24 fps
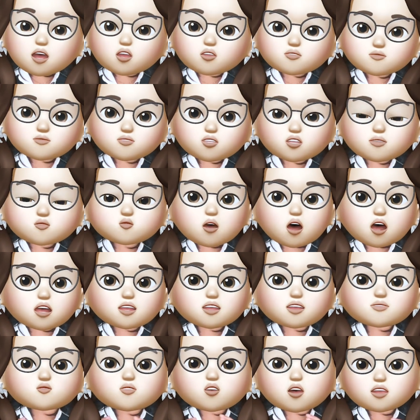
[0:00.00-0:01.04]
of word
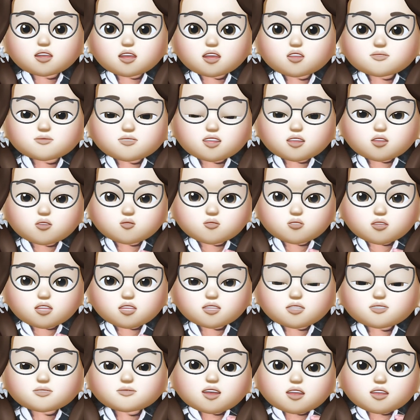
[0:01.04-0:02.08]
model, what it will do
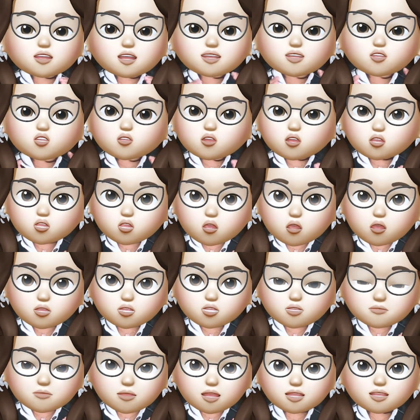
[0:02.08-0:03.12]
is, in your
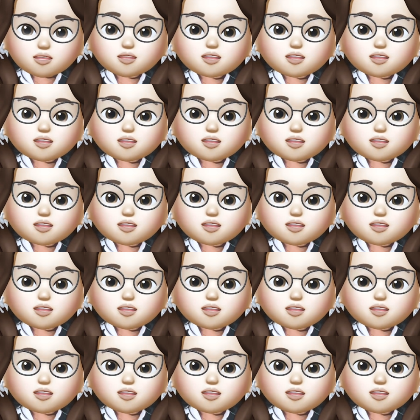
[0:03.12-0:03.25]
document,